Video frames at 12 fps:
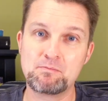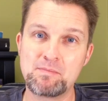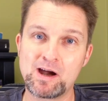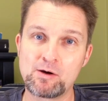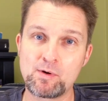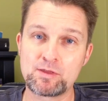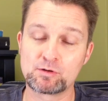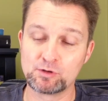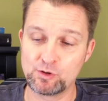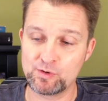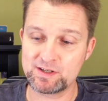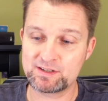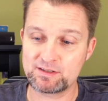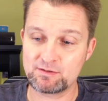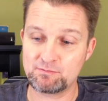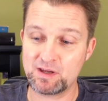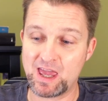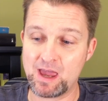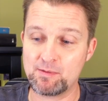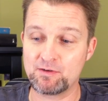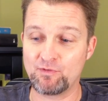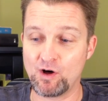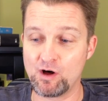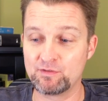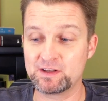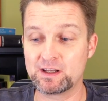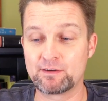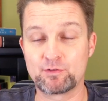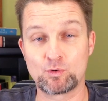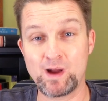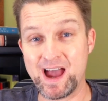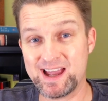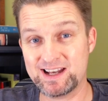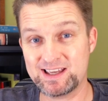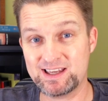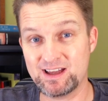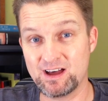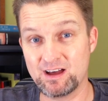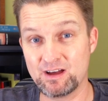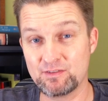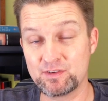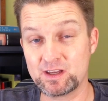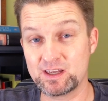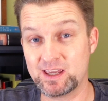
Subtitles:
Meriwether Lewis became involved in a variety of